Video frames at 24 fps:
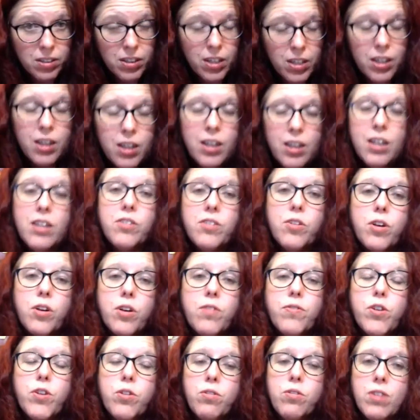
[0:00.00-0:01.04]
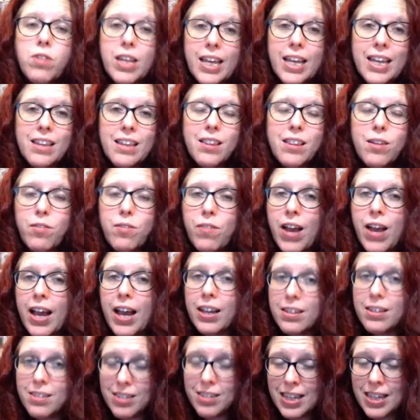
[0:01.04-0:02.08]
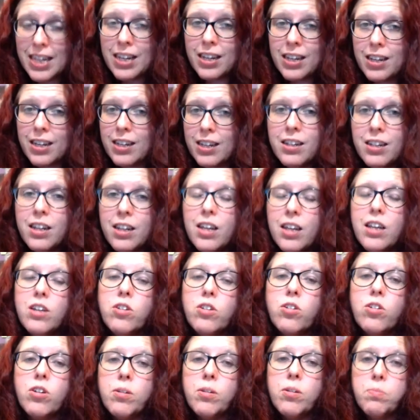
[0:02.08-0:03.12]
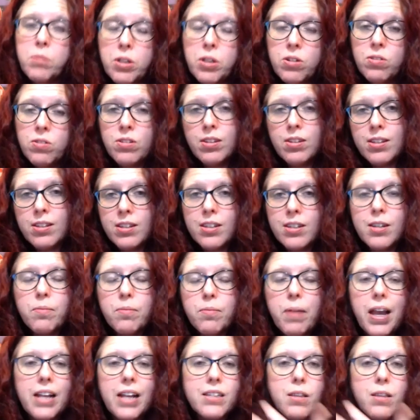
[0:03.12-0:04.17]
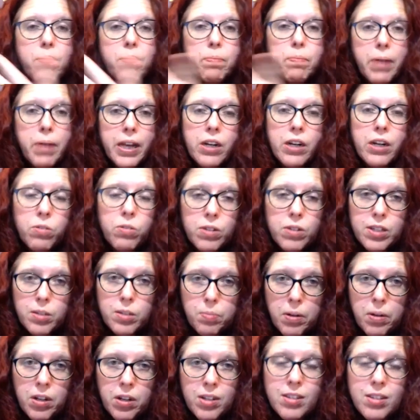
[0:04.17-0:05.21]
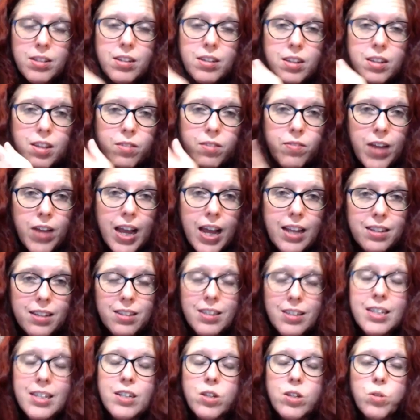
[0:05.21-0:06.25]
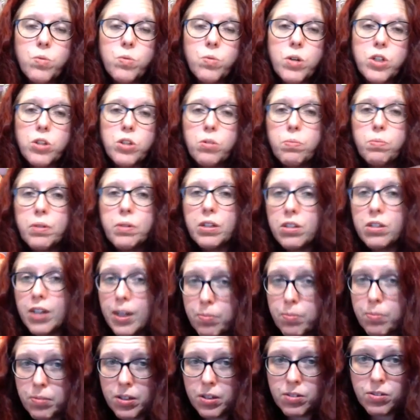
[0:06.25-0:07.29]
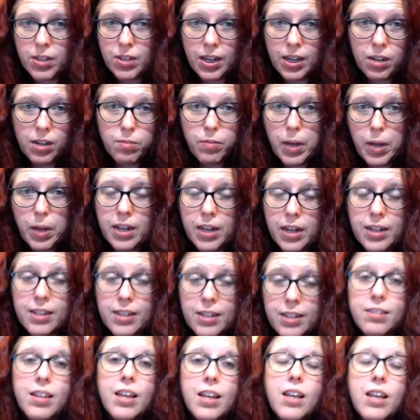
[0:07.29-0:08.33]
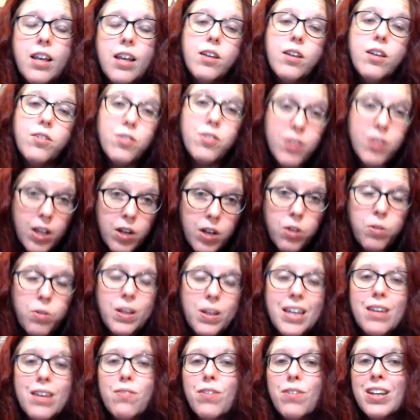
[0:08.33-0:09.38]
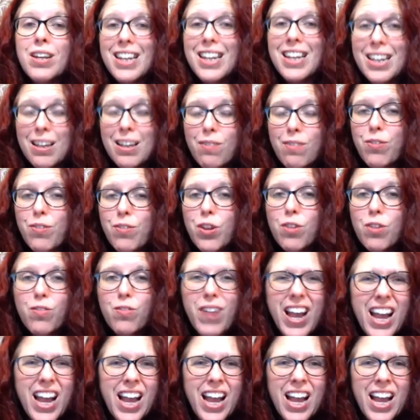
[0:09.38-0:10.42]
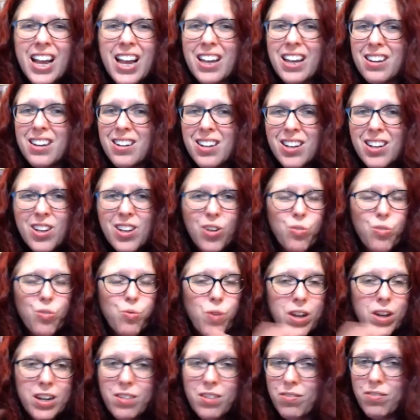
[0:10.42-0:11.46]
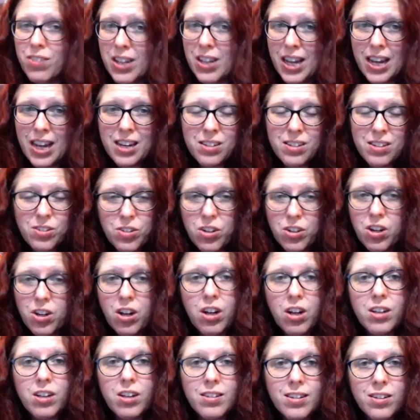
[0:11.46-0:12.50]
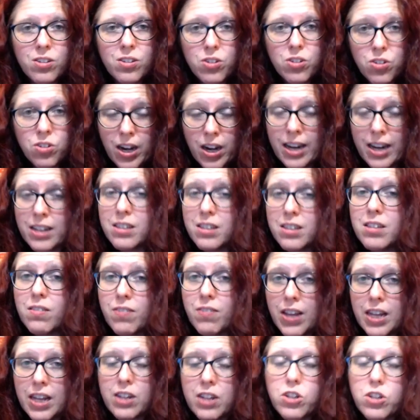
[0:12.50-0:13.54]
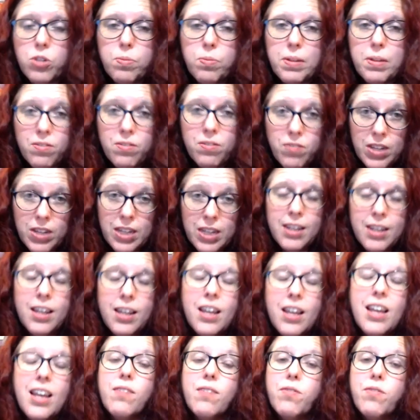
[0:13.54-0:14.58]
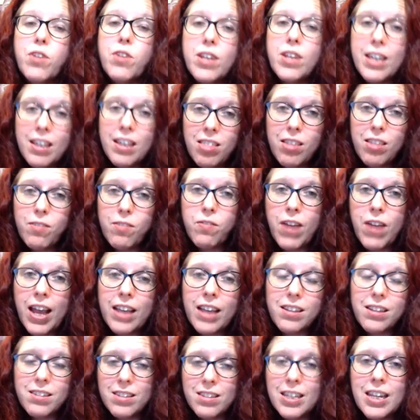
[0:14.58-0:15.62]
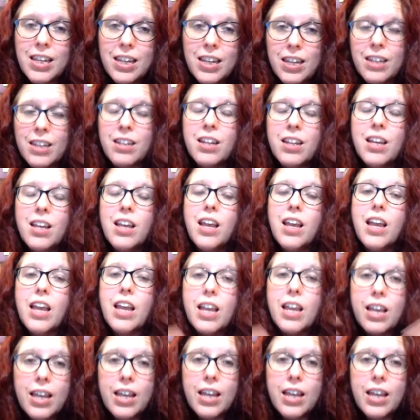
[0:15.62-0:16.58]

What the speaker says: Okay. So if you get the vaccine, your immune system has a better response to the vaccine to where you build up those antibodies. So even if you've had one of the cancer-causing strains of HPV, if you get the vaccine, it